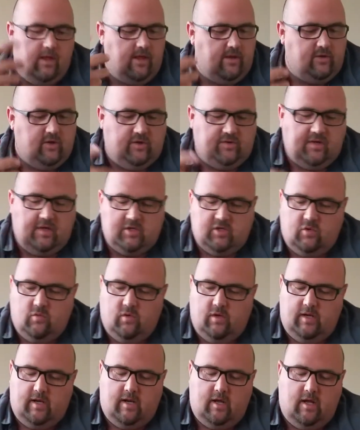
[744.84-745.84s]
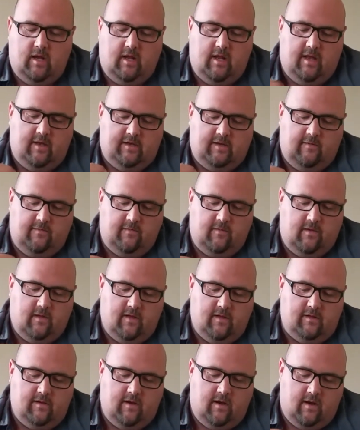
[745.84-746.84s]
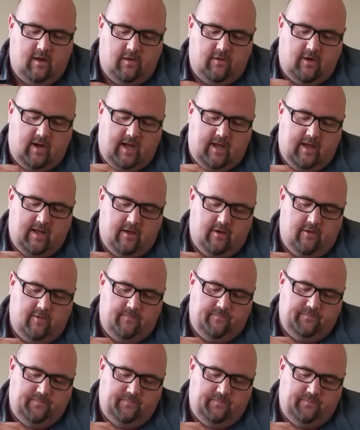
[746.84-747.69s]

just as you would another IO.